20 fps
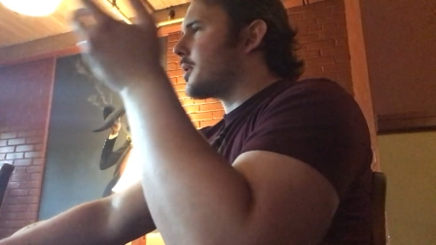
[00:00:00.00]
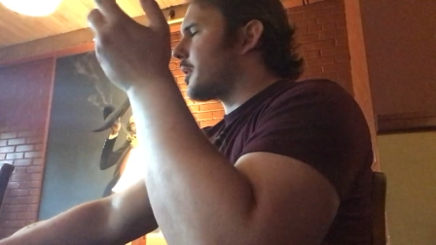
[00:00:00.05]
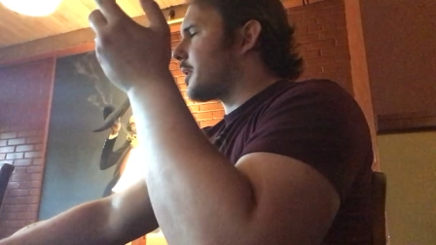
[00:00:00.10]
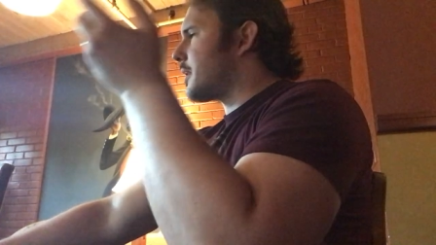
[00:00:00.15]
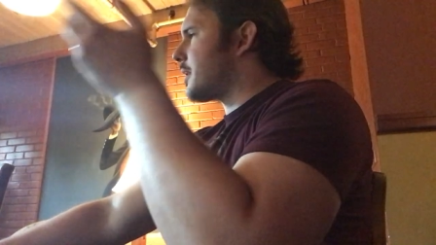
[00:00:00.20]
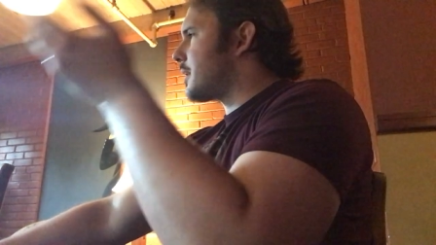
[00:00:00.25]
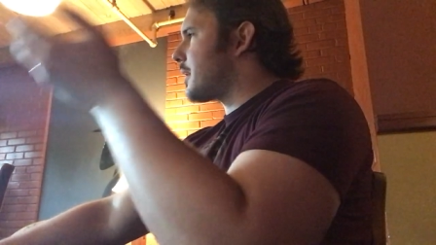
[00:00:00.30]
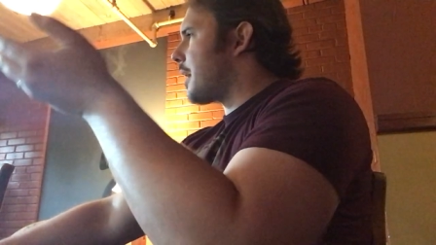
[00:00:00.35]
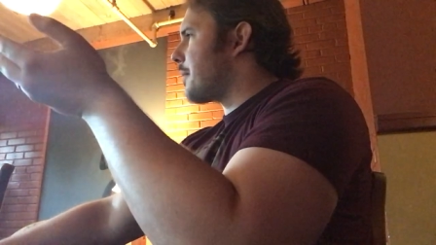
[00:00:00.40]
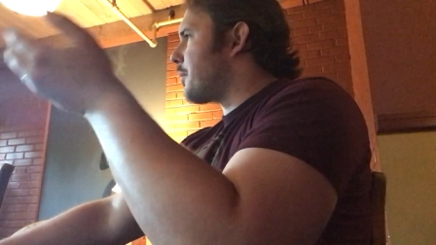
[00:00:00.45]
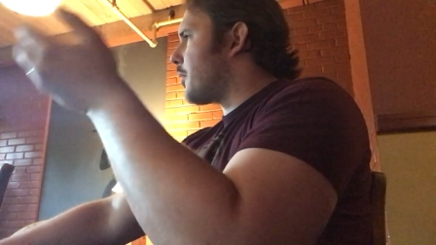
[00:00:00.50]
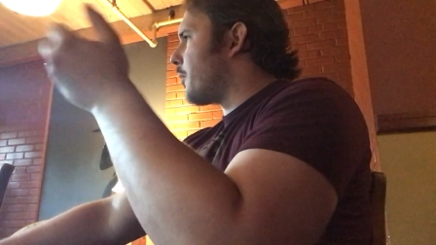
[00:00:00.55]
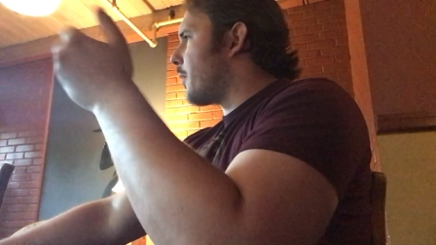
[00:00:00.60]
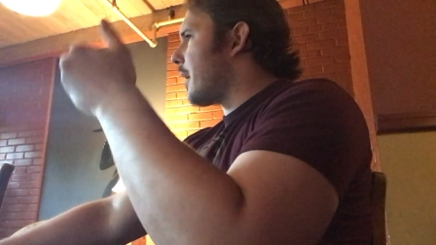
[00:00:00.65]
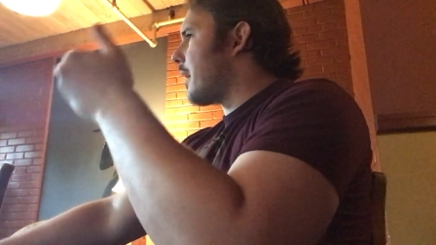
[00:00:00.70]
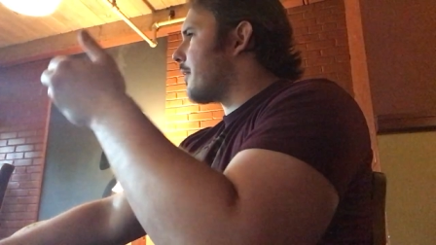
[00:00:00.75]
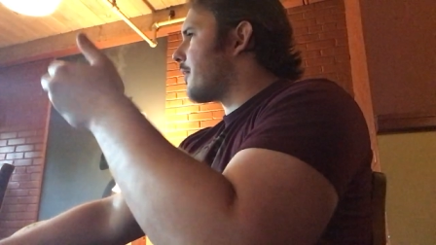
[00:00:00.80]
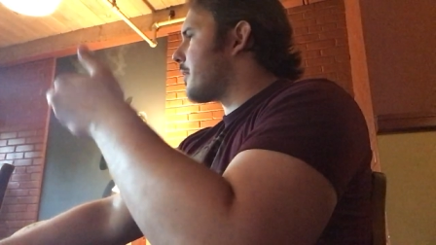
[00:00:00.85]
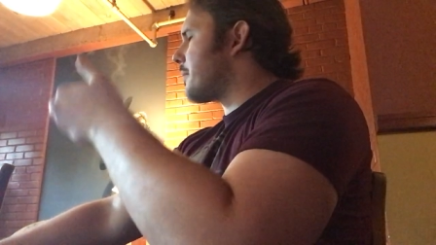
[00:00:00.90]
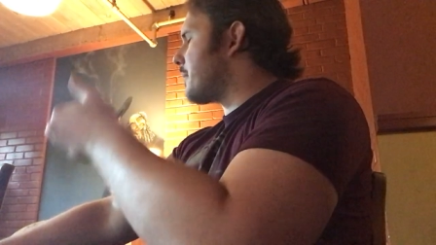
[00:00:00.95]
took his time
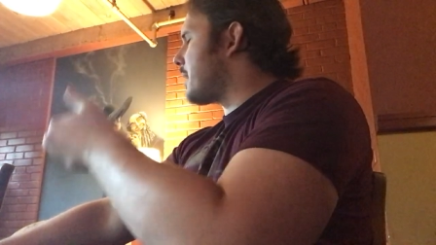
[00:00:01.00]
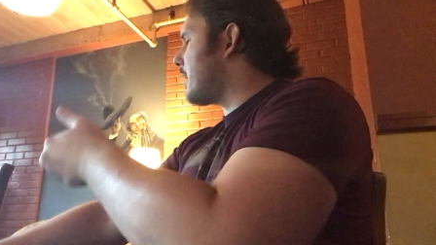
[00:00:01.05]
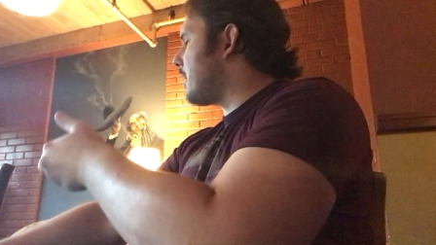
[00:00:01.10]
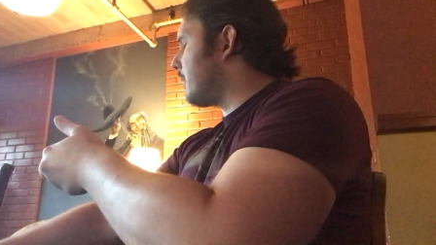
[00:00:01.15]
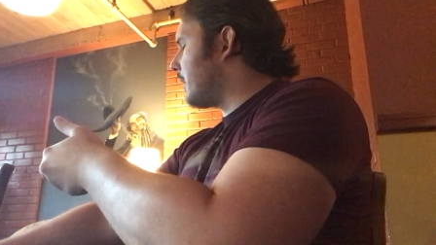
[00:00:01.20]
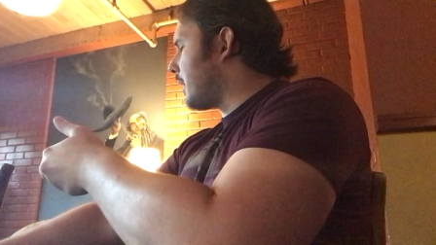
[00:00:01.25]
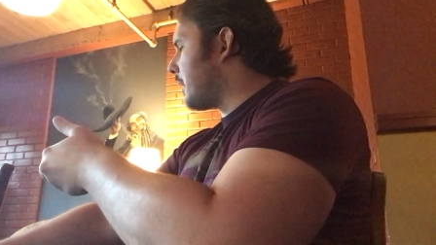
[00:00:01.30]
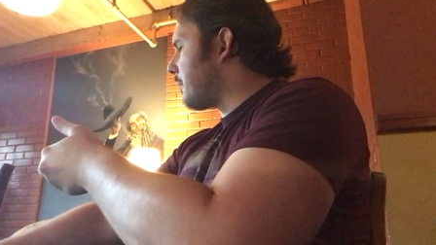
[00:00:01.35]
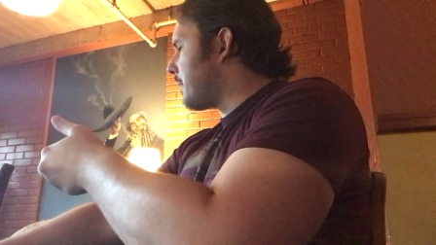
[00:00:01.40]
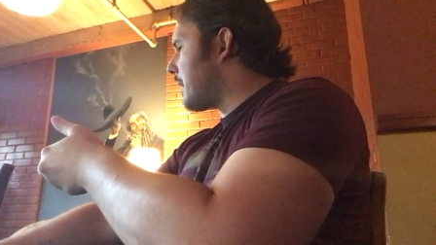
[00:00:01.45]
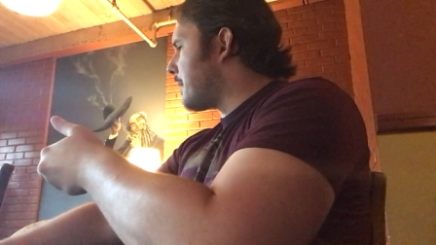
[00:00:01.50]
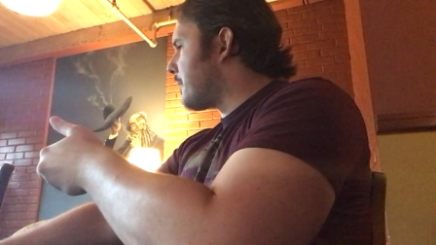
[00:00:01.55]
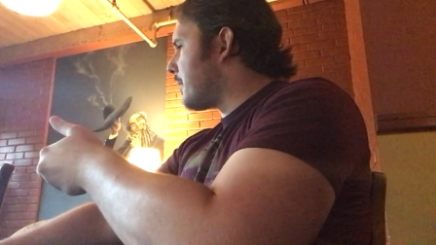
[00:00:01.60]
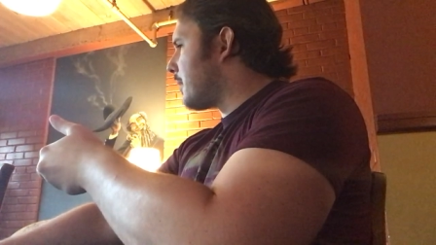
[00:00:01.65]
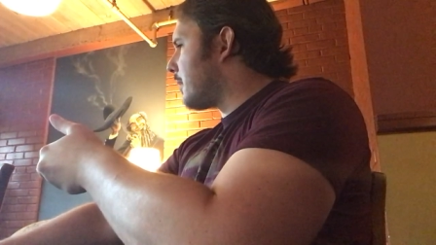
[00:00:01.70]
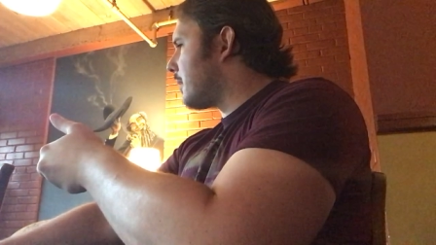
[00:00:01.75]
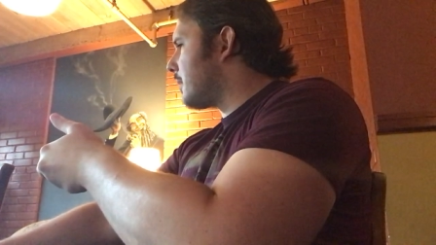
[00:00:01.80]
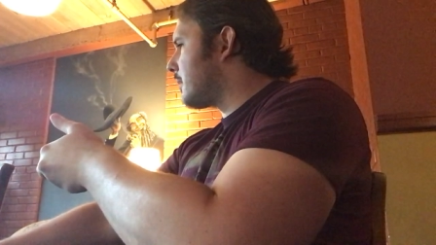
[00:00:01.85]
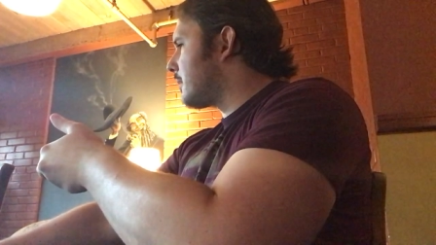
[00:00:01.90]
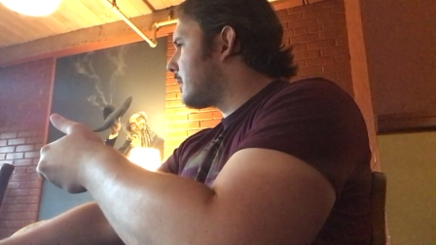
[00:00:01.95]
away from healing
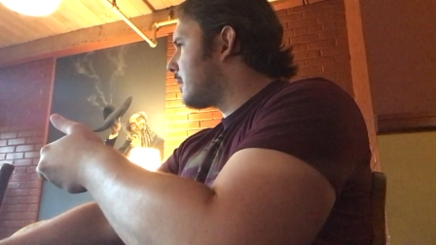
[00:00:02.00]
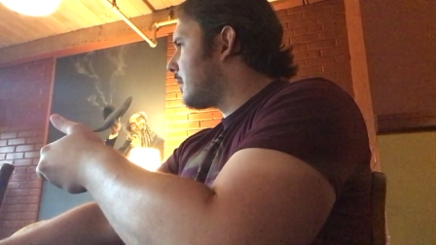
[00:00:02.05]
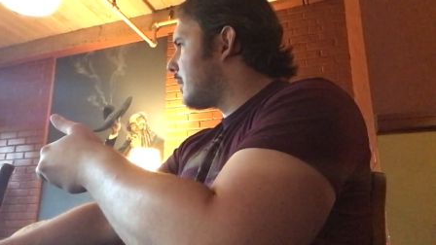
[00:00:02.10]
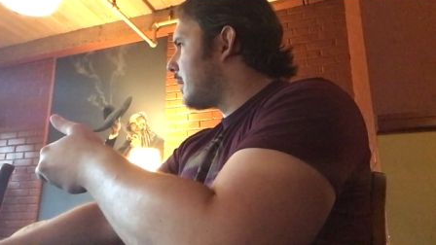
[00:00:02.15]
people.